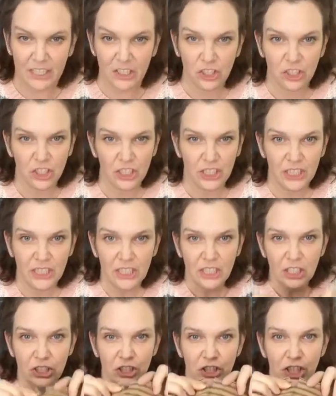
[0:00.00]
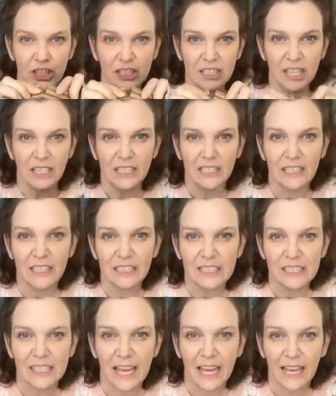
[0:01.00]
inch. Just a little
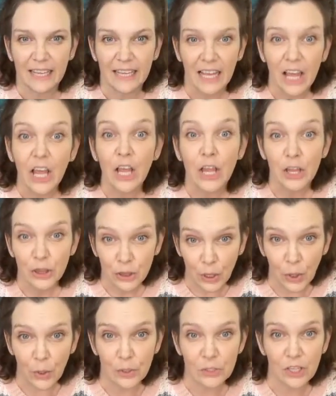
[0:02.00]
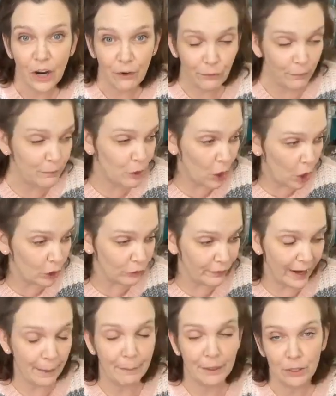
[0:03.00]
snag. Those are from
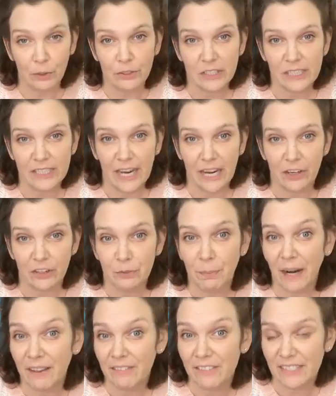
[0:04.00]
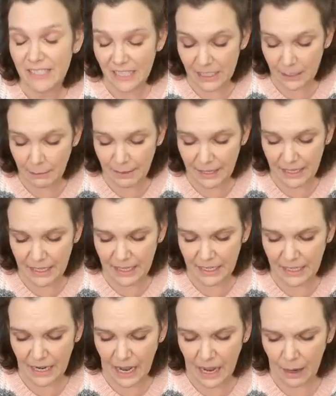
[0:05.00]
Dollarama, those containers. But I've seen them
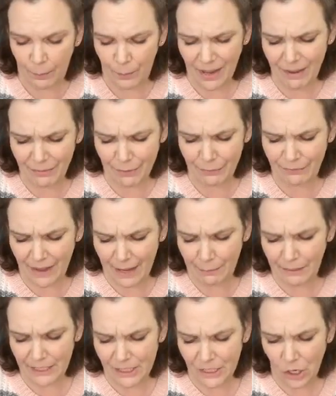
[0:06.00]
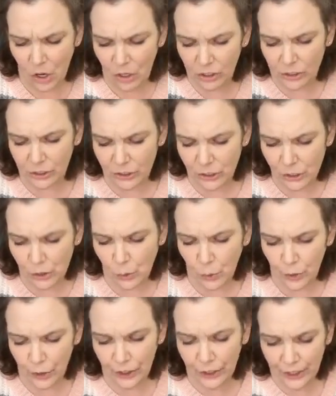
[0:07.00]
in, we have a Family Dollar
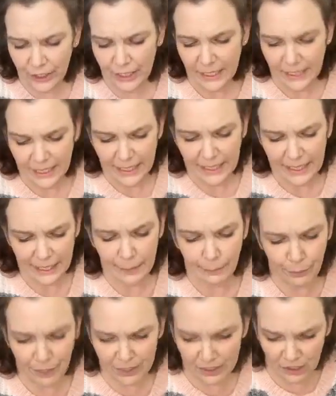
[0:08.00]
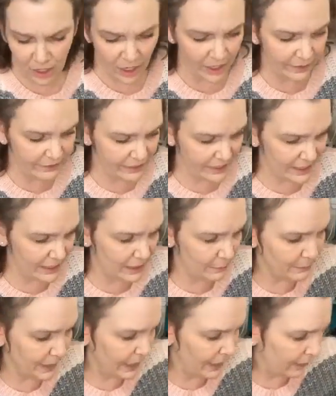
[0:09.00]
store in Prescott. I've seen
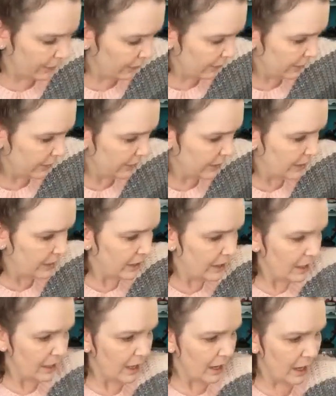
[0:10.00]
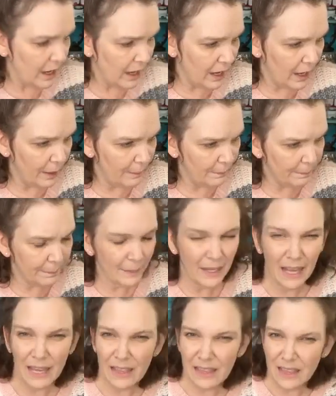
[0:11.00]
them there. I
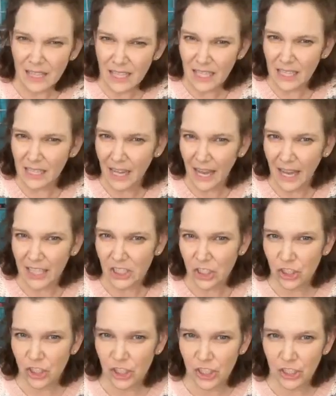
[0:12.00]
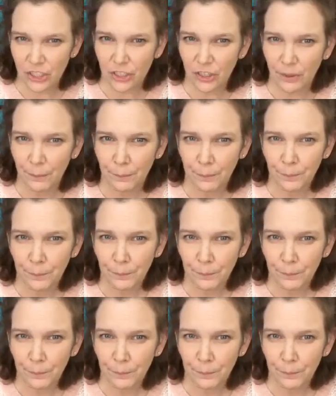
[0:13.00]
think last year,